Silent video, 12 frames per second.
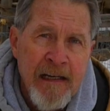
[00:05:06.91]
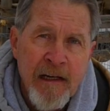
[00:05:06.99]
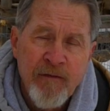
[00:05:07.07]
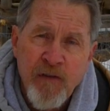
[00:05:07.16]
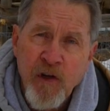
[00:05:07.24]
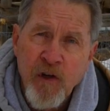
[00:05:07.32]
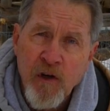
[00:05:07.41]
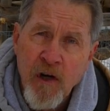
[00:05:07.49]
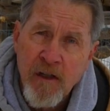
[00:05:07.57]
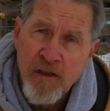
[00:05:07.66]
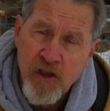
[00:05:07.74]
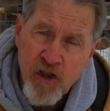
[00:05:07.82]
If
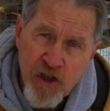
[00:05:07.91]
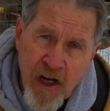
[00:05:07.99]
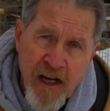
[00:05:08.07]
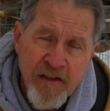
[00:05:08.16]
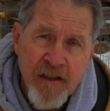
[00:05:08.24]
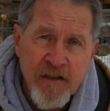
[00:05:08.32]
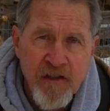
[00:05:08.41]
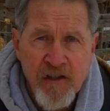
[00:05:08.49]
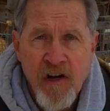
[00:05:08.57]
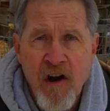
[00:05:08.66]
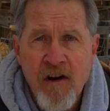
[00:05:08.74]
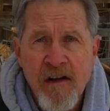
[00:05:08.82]
you're just
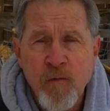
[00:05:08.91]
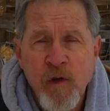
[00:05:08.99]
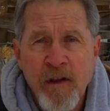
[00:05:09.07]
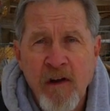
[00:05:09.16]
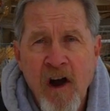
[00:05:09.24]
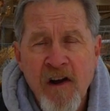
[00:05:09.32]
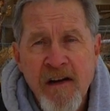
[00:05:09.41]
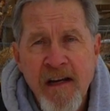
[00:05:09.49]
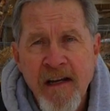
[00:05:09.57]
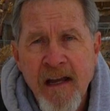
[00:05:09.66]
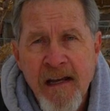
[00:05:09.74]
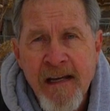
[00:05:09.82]
starting with
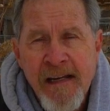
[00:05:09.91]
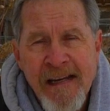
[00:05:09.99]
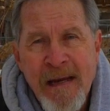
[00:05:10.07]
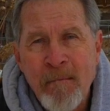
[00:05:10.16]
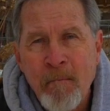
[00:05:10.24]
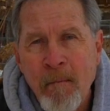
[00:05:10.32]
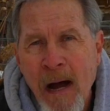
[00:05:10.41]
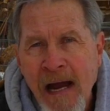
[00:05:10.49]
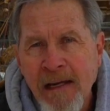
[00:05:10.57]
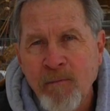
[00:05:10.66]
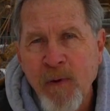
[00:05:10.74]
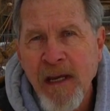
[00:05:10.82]
gardening, it
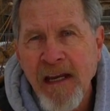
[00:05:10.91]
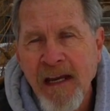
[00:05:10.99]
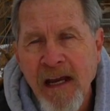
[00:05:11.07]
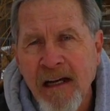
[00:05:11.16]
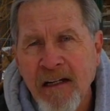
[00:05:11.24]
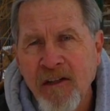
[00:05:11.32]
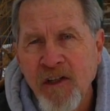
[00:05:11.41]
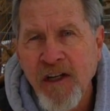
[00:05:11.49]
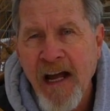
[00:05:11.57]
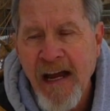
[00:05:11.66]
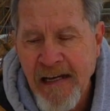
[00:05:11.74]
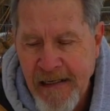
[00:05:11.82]
might be a
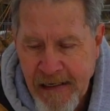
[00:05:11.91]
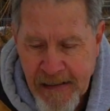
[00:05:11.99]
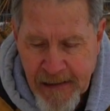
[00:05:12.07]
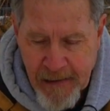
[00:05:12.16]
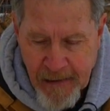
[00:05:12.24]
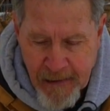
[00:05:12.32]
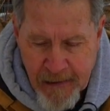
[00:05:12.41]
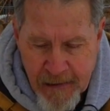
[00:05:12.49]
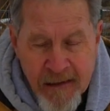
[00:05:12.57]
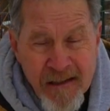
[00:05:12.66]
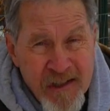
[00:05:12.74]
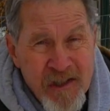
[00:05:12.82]
good idea
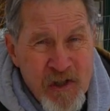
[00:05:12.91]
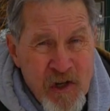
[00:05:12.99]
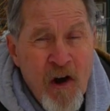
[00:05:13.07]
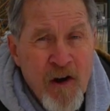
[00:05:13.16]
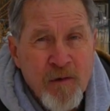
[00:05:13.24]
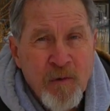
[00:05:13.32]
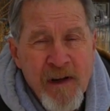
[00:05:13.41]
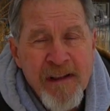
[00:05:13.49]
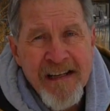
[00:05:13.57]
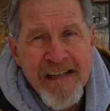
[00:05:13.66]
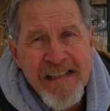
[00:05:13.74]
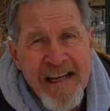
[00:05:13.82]
to start
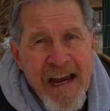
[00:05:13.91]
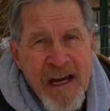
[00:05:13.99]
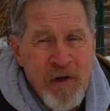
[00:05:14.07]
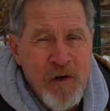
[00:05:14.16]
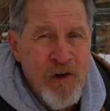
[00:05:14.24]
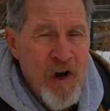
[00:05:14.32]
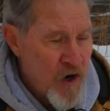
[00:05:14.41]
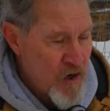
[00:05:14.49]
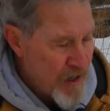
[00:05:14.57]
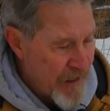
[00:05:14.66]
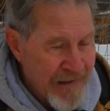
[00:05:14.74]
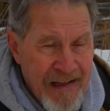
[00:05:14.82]
with container
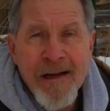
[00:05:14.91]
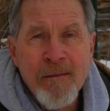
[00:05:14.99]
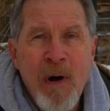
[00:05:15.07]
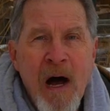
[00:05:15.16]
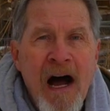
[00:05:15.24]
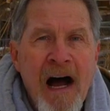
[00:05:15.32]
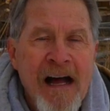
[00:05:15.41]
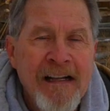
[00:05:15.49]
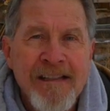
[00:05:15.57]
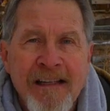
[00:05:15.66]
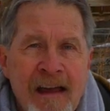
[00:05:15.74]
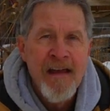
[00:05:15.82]
gardening, like
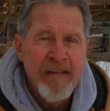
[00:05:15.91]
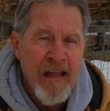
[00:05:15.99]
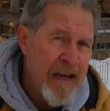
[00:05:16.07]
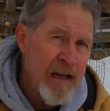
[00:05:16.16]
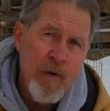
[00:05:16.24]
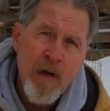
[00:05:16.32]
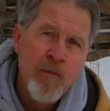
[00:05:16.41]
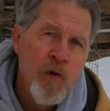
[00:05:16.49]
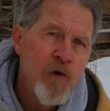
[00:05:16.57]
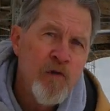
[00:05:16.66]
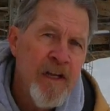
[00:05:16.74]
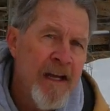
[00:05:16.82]
pots. They can be
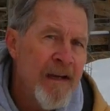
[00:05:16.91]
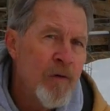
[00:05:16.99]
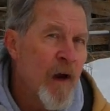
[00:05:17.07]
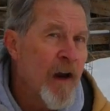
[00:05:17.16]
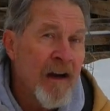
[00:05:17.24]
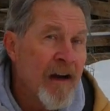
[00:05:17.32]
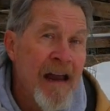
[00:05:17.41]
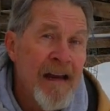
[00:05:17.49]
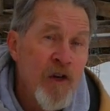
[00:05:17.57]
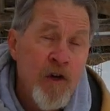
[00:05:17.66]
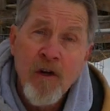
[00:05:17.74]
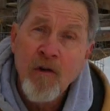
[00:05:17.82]
moved anywhere,
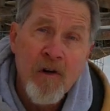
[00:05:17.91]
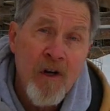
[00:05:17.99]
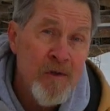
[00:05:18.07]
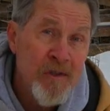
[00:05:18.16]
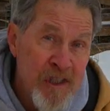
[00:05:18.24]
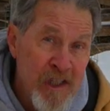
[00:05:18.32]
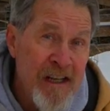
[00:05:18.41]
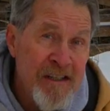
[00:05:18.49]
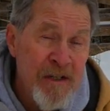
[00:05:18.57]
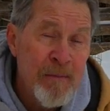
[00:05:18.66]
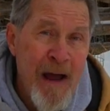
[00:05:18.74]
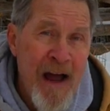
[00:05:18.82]
and you can grow
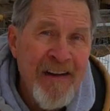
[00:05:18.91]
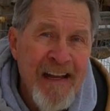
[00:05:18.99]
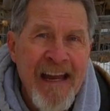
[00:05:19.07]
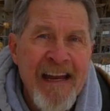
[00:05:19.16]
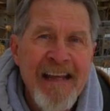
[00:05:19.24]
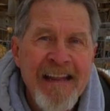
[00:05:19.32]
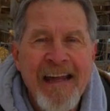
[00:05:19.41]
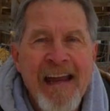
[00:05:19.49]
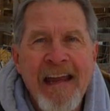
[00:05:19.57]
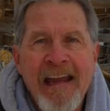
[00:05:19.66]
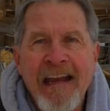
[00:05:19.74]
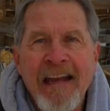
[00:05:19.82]
just about
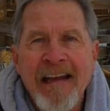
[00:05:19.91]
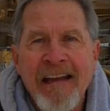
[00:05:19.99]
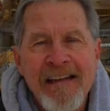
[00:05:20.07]
anything in a